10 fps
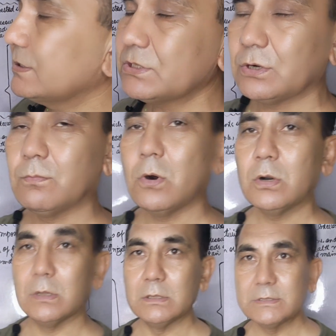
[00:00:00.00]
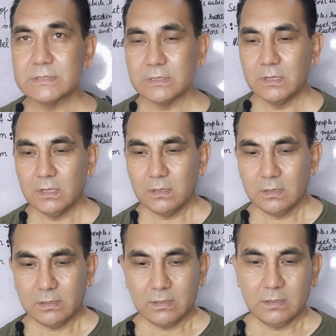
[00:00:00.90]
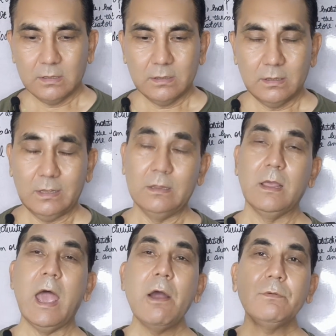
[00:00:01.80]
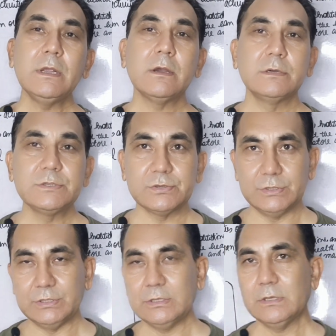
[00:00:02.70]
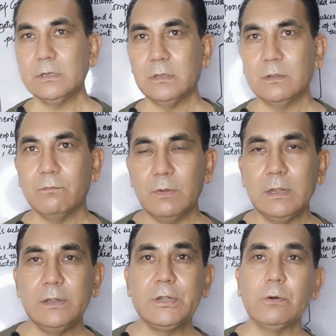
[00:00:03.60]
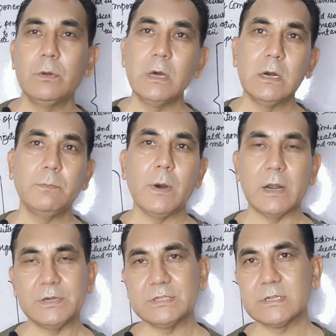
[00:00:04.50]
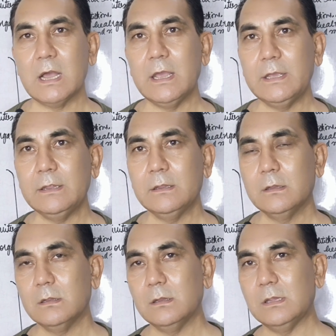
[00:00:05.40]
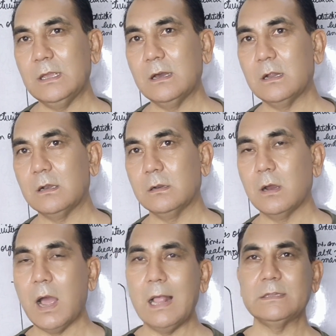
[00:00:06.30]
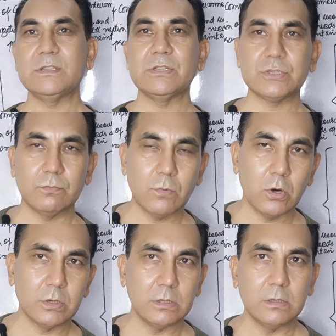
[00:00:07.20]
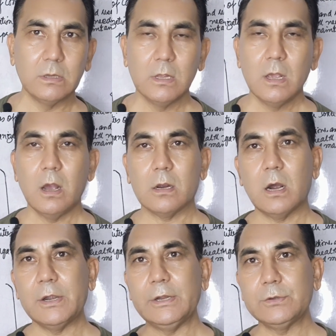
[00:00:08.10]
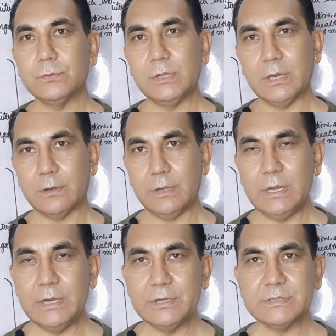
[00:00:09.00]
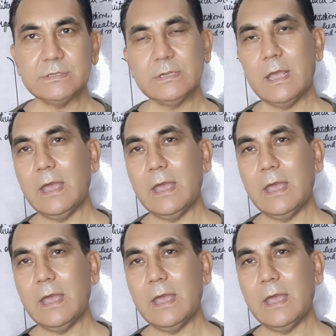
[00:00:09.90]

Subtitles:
system models in every country will develop or design their health system model according to their needs